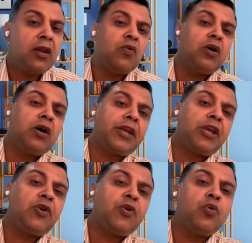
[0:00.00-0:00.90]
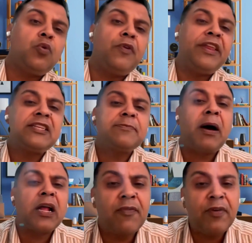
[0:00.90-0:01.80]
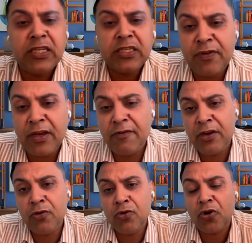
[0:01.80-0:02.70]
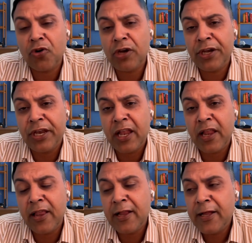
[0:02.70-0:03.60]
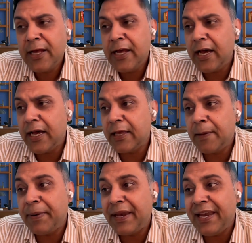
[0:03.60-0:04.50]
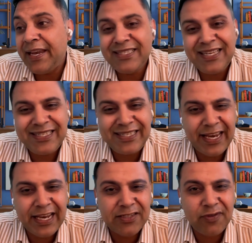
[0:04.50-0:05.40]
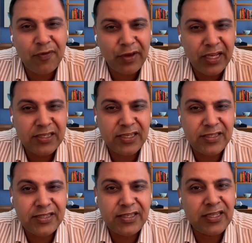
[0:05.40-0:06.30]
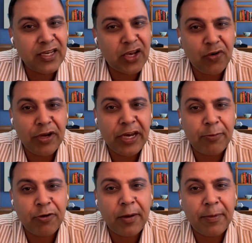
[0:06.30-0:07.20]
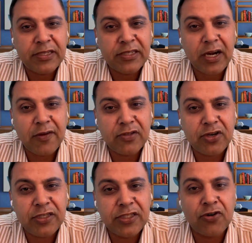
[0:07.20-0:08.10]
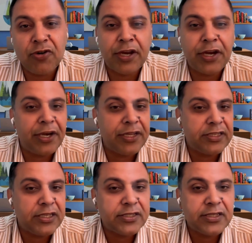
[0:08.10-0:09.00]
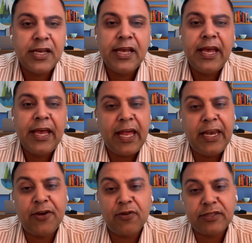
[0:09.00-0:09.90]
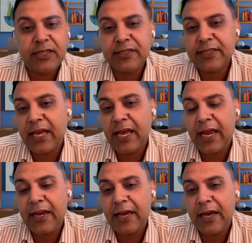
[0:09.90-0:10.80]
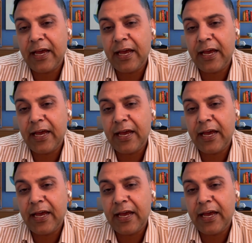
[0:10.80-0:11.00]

convert into various pathways where we do not only tell the pre-disease signals for various diseases, including type 2 diabetes, cardiovascular disease, chronic kidney disease, halitosis, and